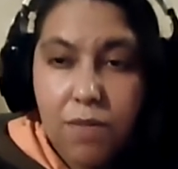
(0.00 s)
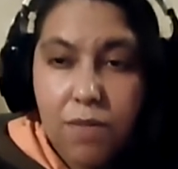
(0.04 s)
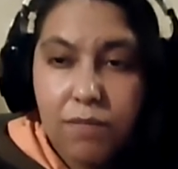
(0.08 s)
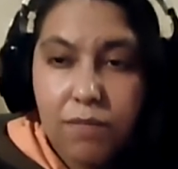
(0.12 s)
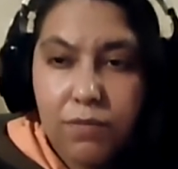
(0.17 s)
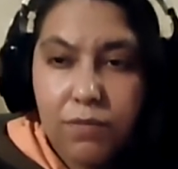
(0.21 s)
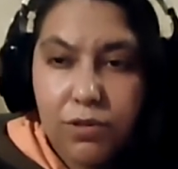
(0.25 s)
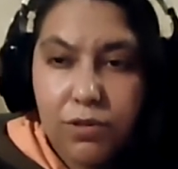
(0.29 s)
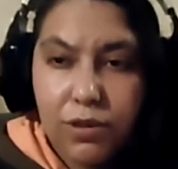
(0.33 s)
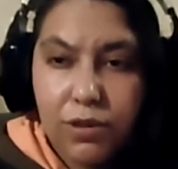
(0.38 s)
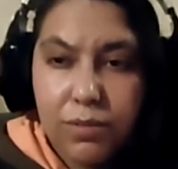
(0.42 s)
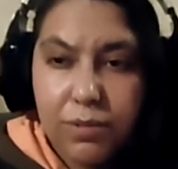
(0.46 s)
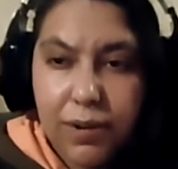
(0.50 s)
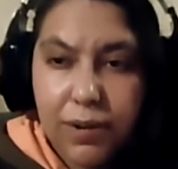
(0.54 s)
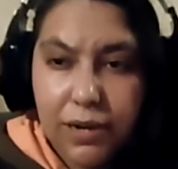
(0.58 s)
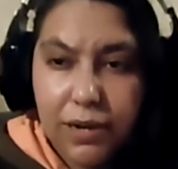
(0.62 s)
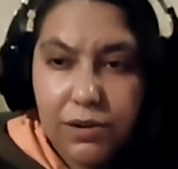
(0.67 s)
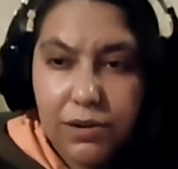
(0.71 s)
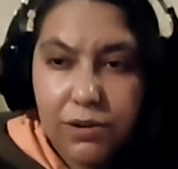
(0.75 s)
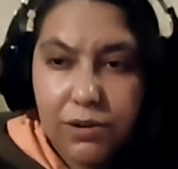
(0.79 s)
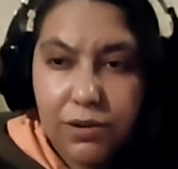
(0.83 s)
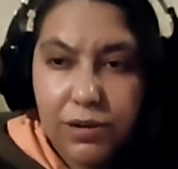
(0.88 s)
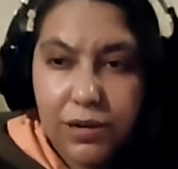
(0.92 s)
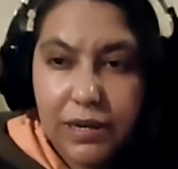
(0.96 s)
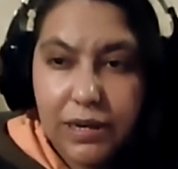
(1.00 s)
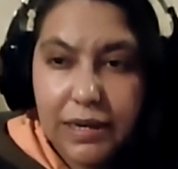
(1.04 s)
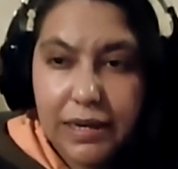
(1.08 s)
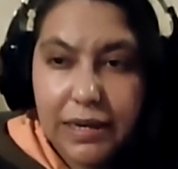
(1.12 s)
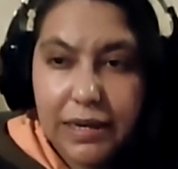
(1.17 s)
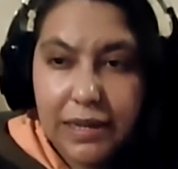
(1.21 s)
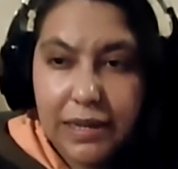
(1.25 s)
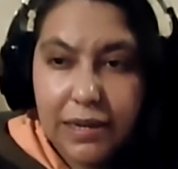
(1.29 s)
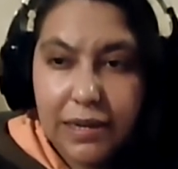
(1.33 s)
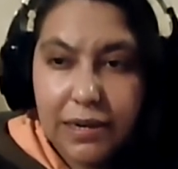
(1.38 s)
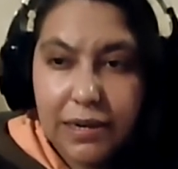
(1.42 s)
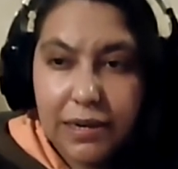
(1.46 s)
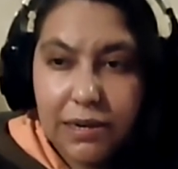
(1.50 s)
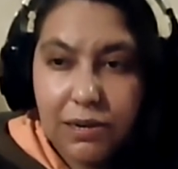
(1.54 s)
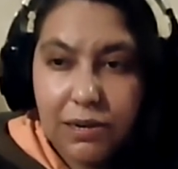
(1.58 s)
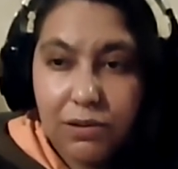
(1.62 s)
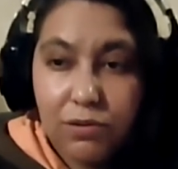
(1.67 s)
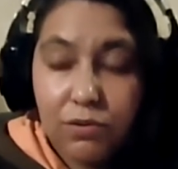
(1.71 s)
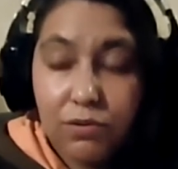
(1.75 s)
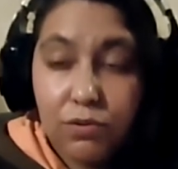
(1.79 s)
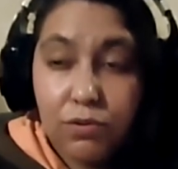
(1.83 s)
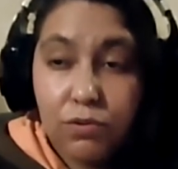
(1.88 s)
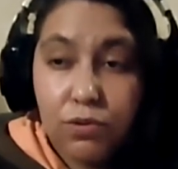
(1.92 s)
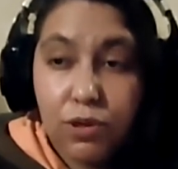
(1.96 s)
Motivation is addressed
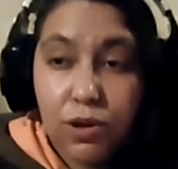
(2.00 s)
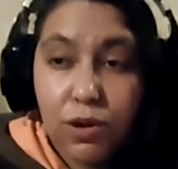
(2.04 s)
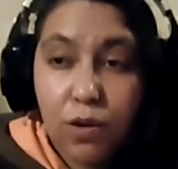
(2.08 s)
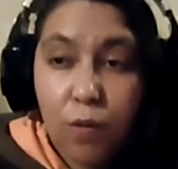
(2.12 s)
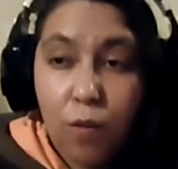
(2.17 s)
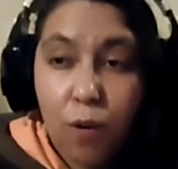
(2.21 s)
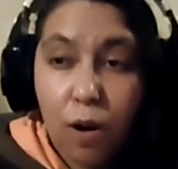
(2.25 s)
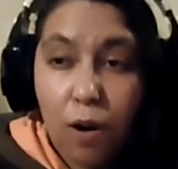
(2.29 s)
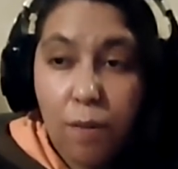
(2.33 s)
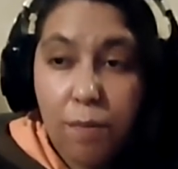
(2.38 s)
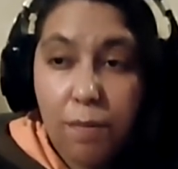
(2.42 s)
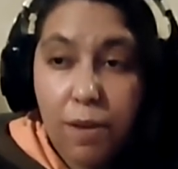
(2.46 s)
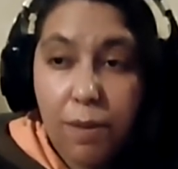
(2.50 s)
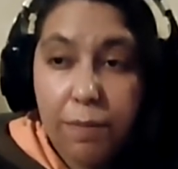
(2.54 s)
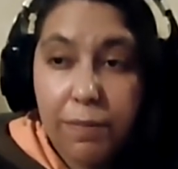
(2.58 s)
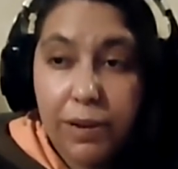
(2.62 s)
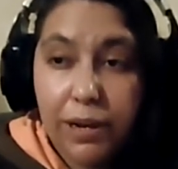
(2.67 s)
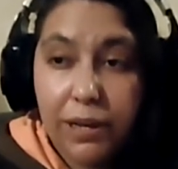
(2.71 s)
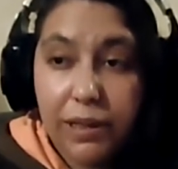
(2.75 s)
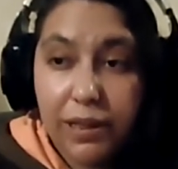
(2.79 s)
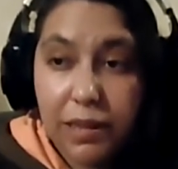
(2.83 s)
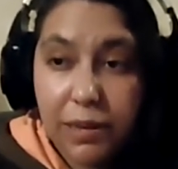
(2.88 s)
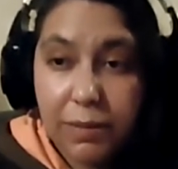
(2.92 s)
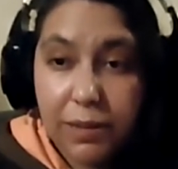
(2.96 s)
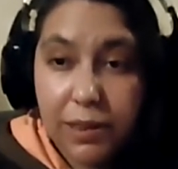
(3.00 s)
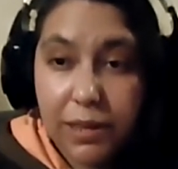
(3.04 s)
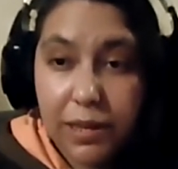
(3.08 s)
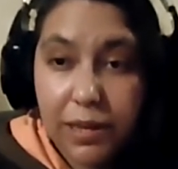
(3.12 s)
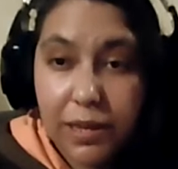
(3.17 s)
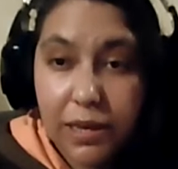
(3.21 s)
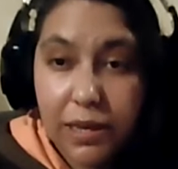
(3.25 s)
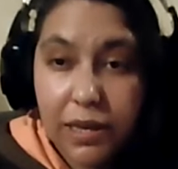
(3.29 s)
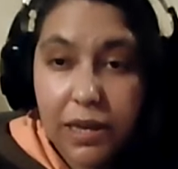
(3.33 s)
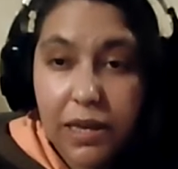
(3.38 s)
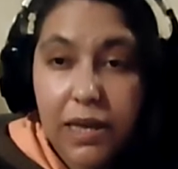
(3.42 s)
through the warm up activity.